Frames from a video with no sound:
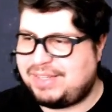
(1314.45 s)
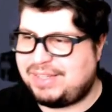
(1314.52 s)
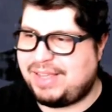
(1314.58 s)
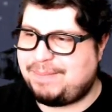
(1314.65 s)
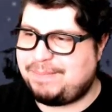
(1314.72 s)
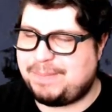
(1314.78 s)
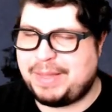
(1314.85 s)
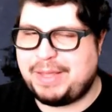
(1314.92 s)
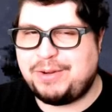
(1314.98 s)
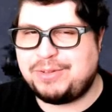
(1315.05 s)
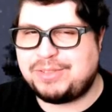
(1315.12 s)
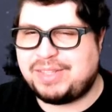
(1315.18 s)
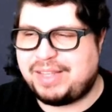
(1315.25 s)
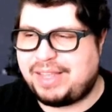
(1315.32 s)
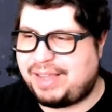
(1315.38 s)
Yep, there
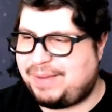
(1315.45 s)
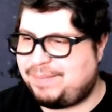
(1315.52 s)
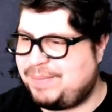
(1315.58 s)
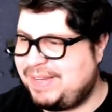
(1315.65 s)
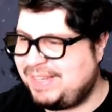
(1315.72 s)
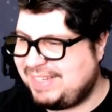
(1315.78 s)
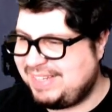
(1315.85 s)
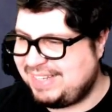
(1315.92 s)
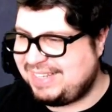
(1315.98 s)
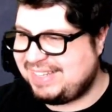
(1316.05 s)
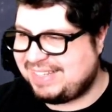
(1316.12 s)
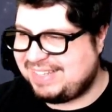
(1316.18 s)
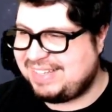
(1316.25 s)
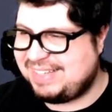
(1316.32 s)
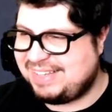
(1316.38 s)
is the game.
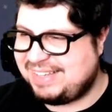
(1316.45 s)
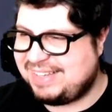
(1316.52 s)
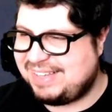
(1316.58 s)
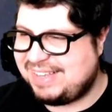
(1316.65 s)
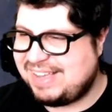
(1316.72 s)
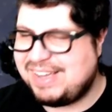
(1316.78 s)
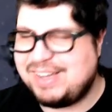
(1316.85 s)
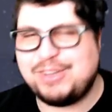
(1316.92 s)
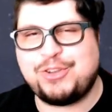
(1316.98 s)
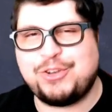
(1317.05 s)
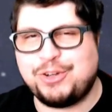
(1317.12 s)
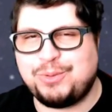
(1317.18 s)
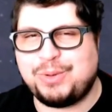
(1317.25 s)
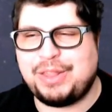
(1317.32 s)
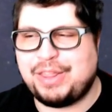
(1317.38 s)

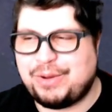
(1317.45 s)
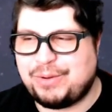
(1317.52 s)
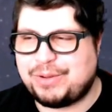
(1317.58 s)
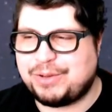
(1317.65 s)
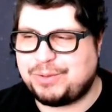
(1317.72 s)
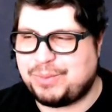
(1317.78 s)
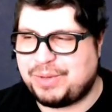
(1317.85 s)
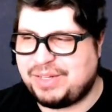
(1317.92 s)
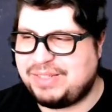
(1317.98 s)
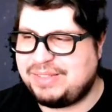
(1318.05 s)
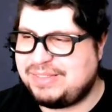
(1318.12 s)
Good one, though. Good one.